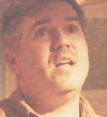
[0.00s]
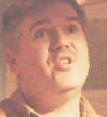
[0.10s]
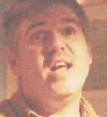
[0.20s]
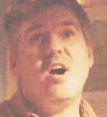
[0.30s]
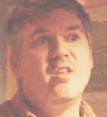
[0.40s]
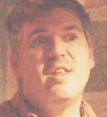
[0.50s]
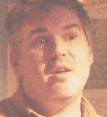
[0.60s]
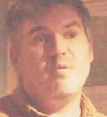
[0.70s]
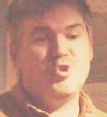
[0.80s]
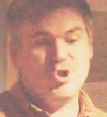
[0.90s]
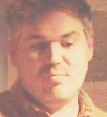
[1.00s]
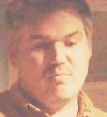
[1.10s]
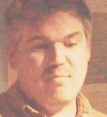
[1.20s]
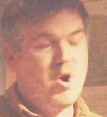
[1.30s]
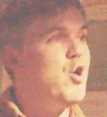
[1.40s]
yeah, I think just
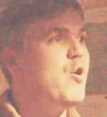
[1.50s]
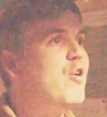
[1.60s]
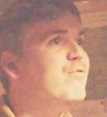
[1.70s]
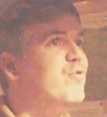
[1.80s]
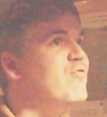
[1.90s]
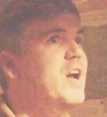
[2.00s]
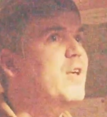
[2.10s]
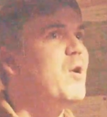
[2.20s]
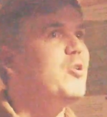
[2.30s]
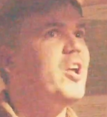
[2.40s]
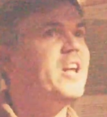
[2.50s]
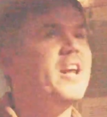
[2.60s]
overall really well done.